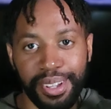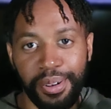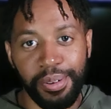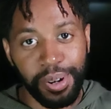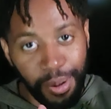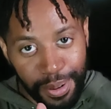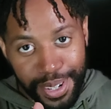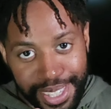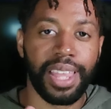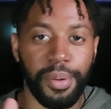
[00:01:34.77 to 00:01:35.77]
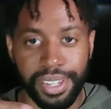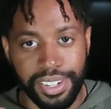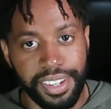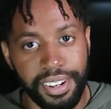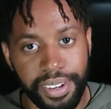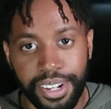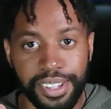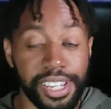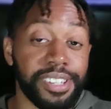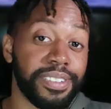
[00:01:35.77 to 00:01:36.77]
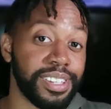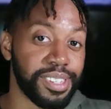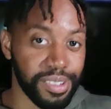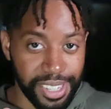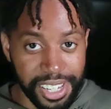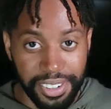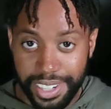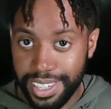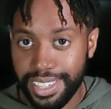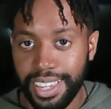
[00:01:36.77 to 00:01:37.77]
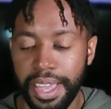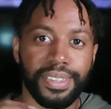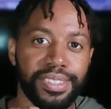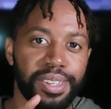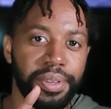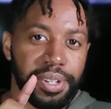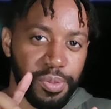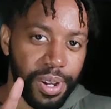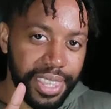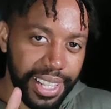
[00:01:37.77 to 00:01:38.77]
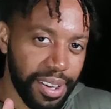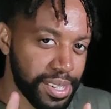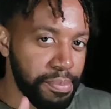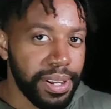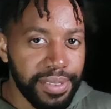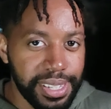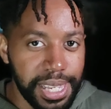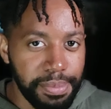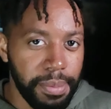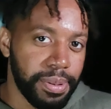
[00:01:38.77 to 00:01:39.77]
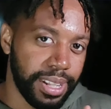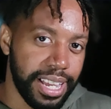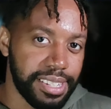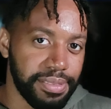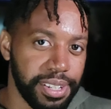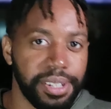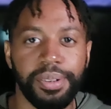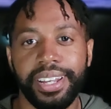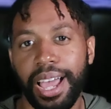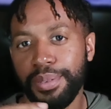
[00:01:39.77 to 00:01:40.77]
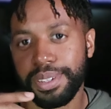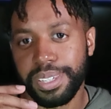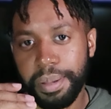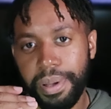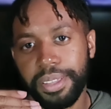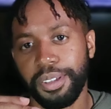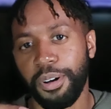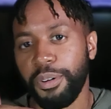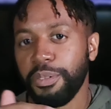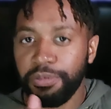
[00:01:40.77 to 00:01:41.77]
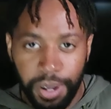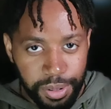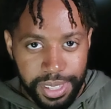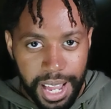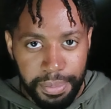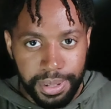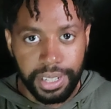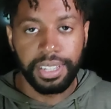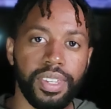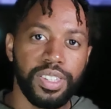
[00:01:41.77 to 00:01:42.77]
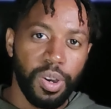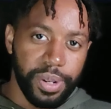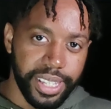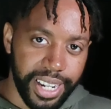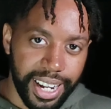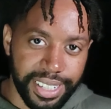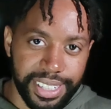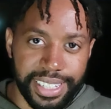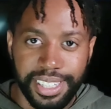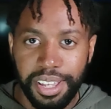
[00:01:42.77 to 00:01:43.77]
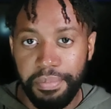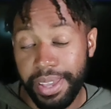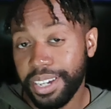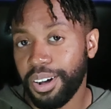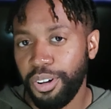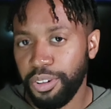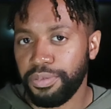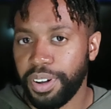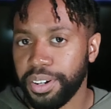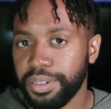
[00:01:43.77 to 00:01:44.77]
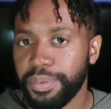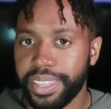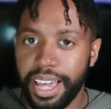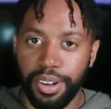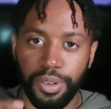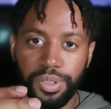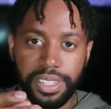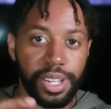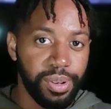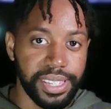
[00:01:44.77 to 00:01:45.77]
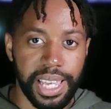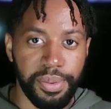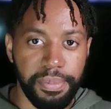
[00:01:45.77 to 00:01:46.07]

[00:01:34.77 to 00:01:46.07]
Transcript: the whole course that we just generated just for this whole series. So there's one thing that was a bit of a slip up in the last video, and that was just about the whole funnel topic. So we did actually still make a whole funnel with that whole sequence that we